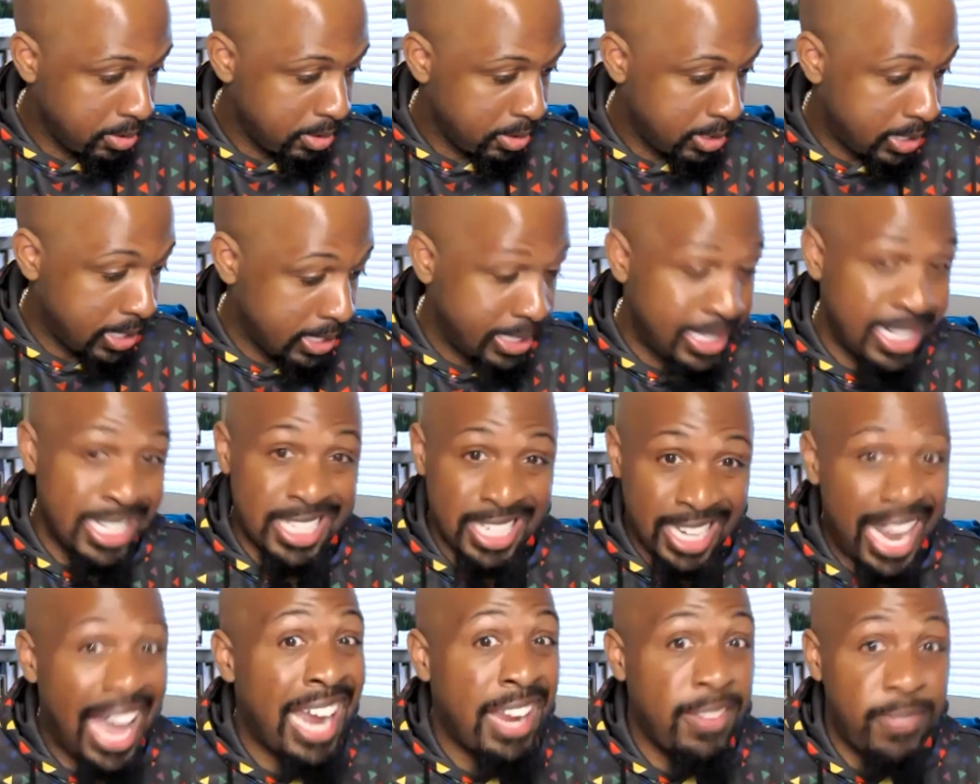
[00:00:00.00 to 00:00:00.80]
Because
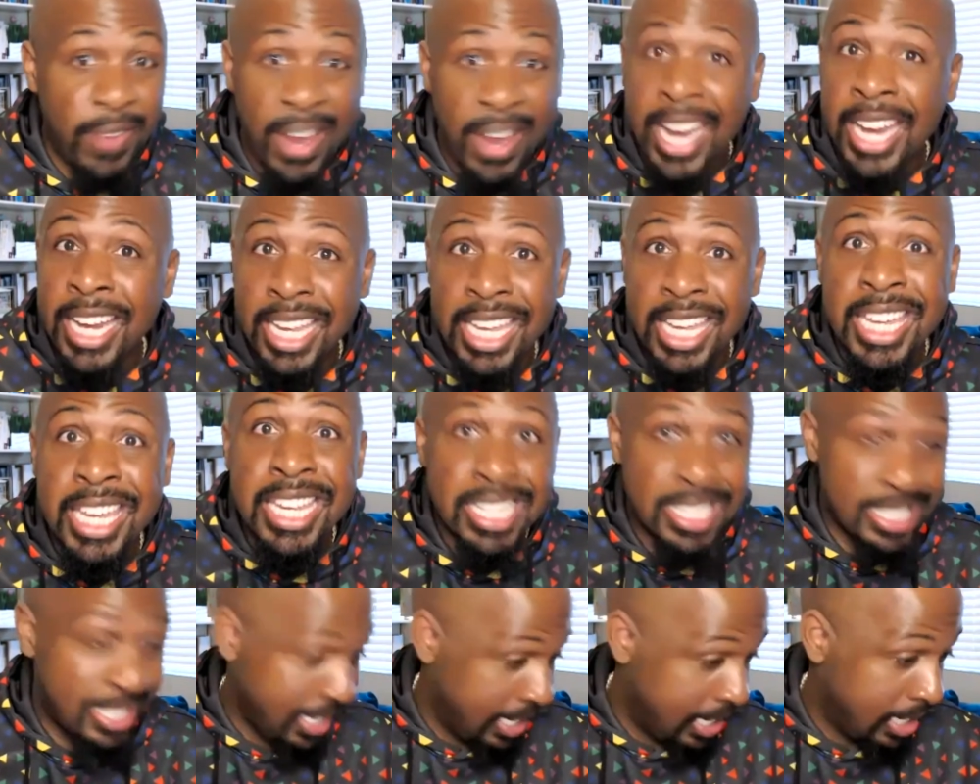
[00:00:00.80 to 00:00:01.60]
this life ain't
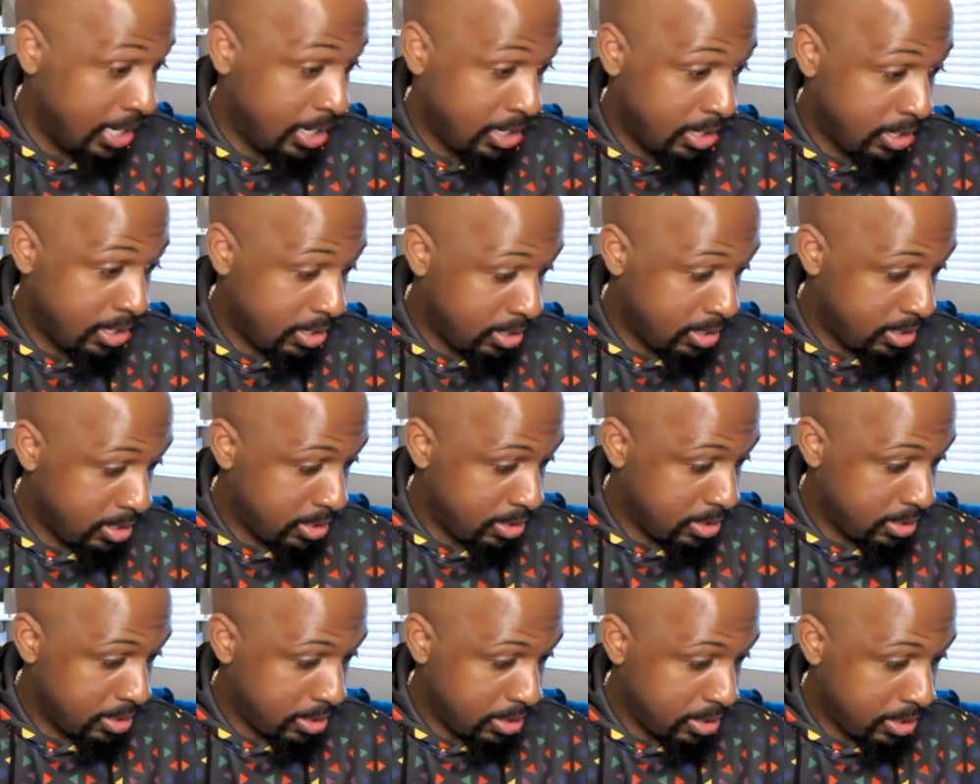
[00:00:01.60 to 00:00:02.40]
easy.
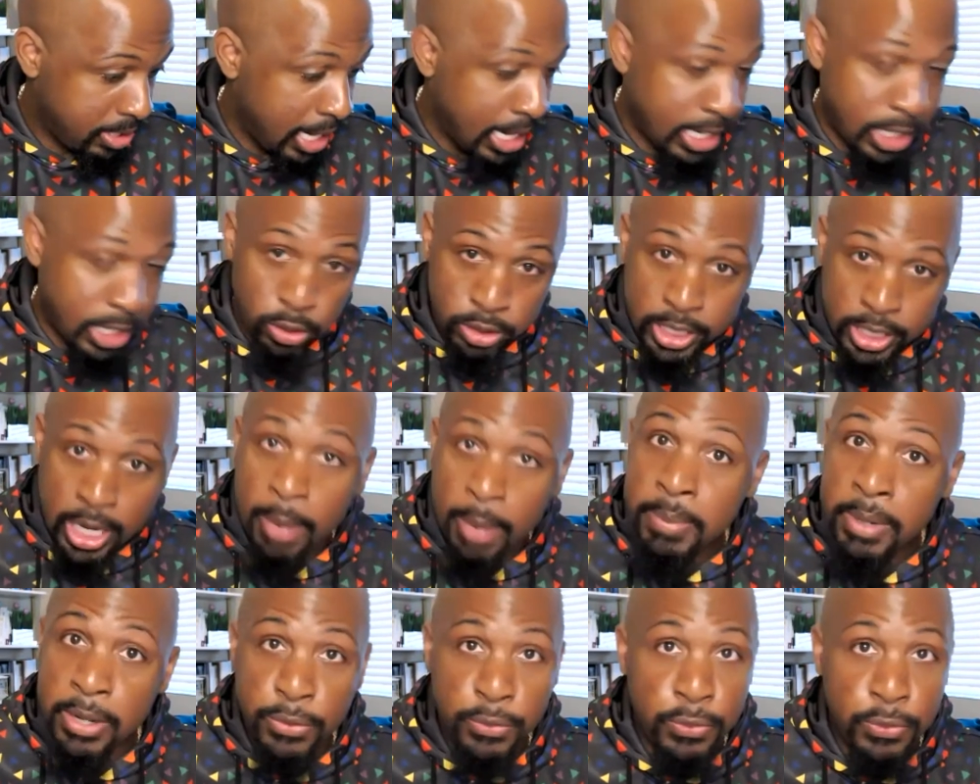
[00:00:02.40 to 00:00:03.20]
And don't
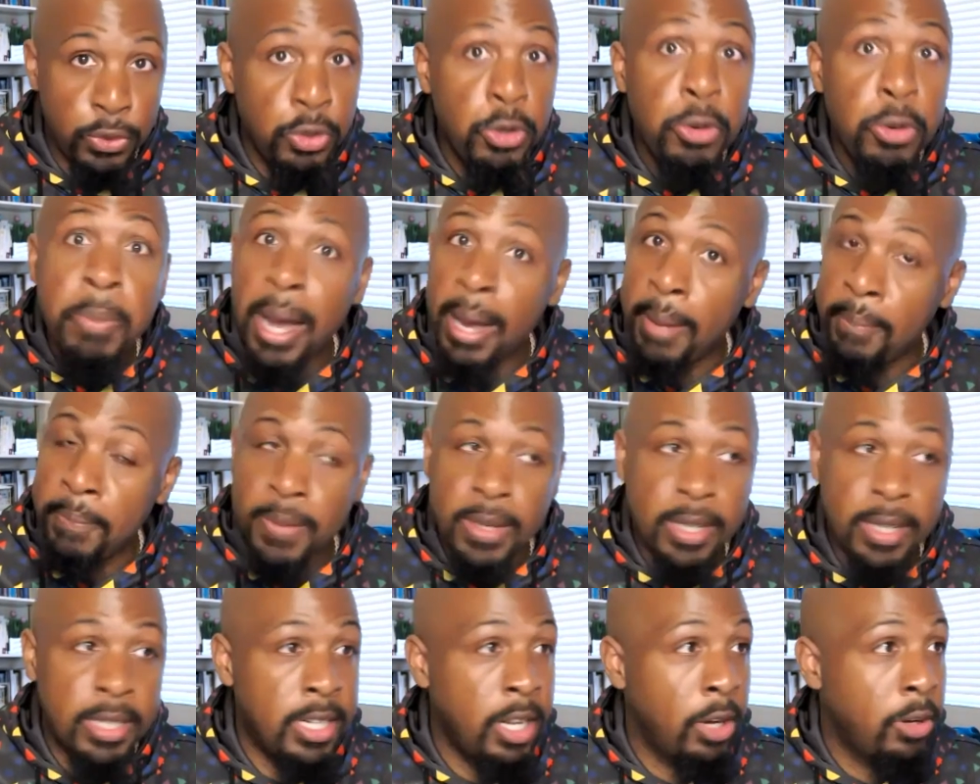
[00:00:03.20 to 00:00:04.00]
y'all be fooled by,
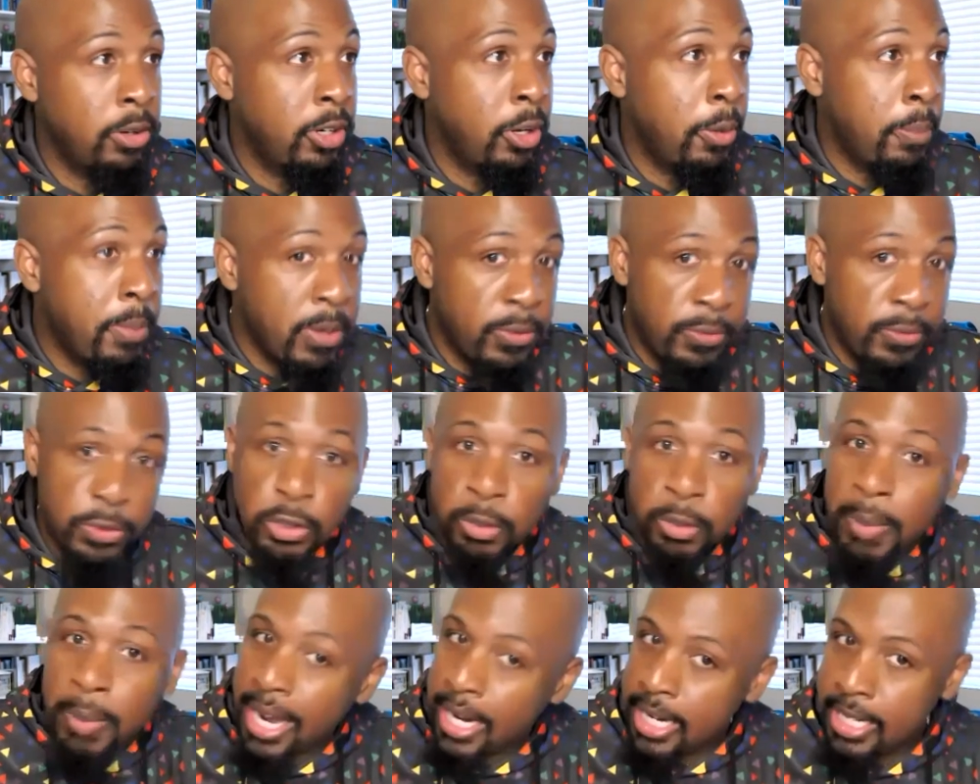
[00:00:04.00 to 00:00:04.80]
don't be
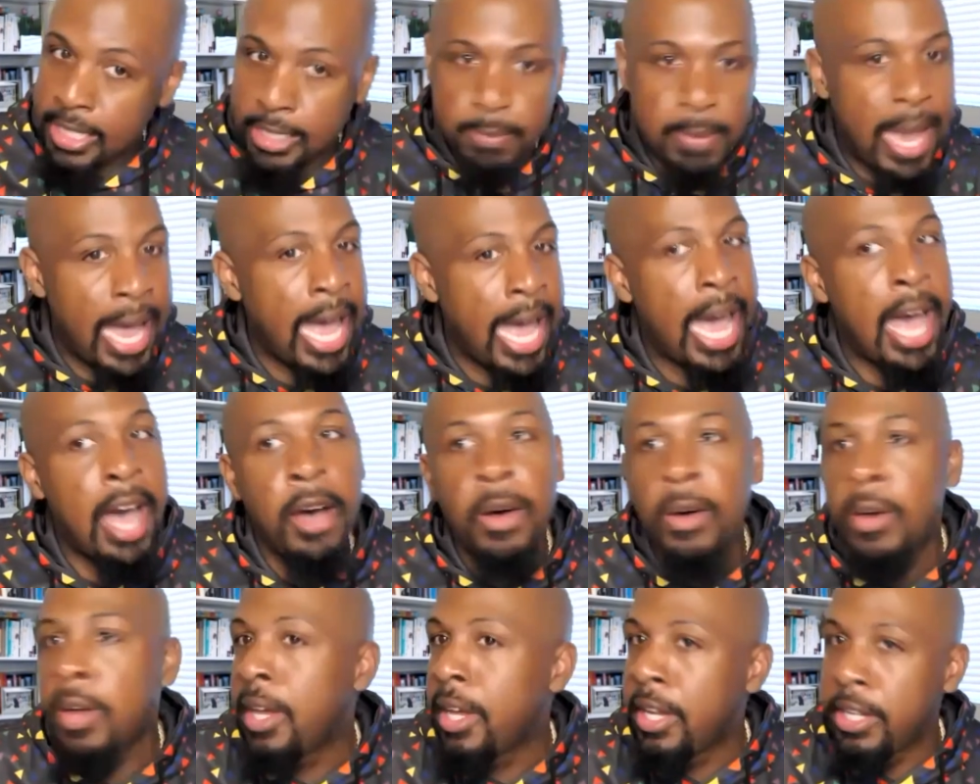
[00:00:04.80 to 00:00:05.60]
fooled by the
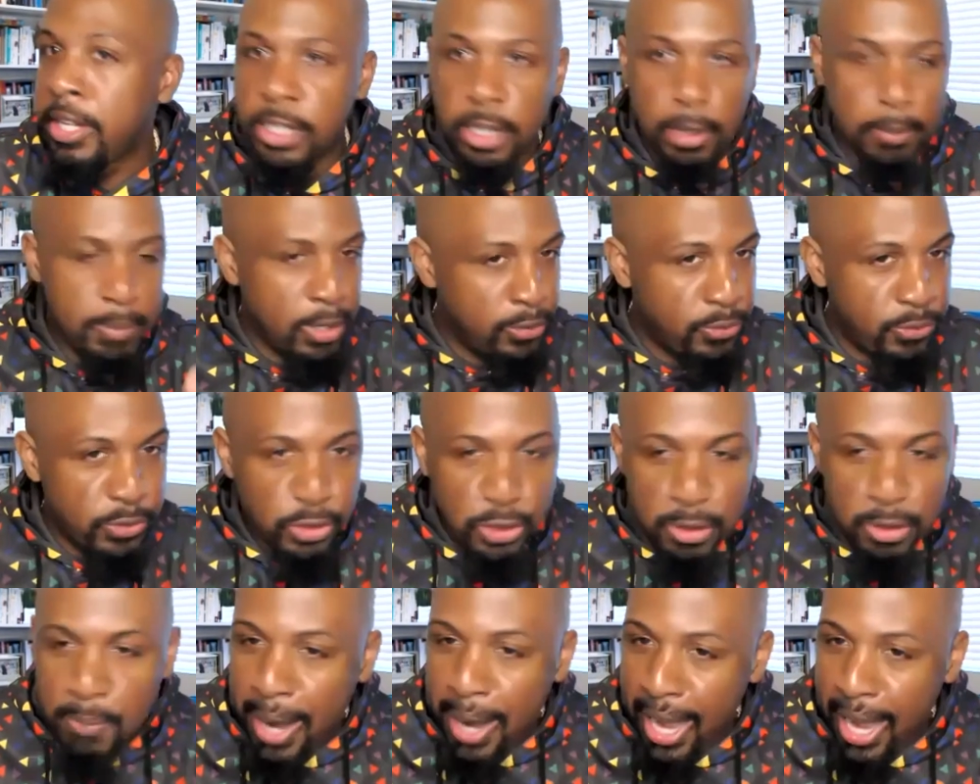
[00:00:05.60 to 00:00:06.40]
smile. Don't be
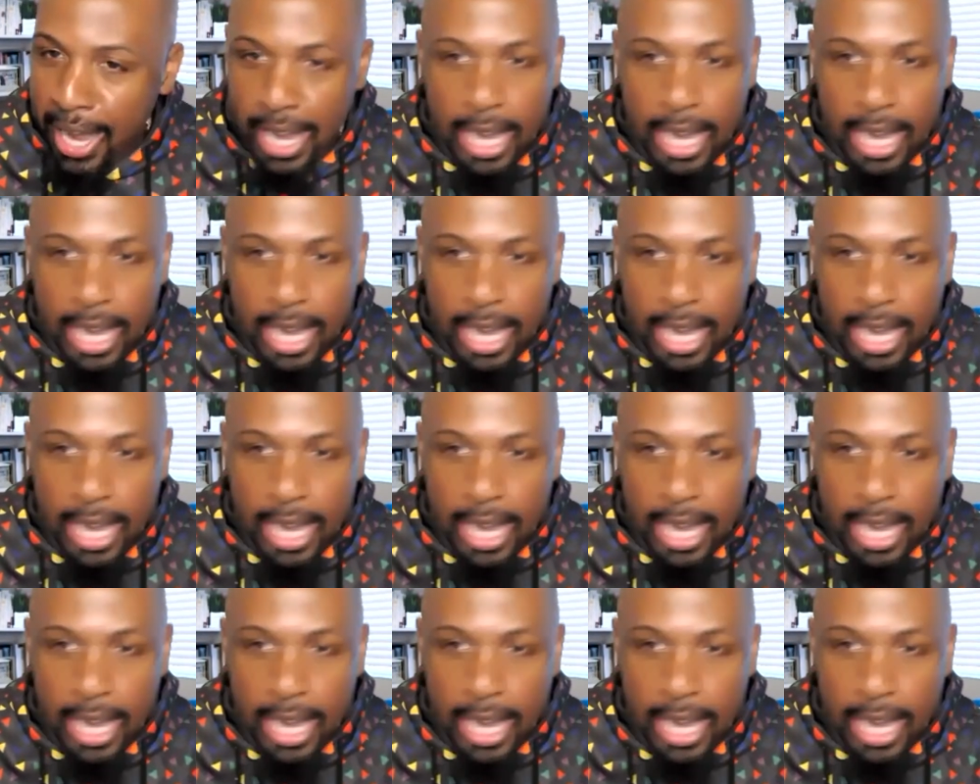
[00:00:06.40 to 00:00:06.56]
fooled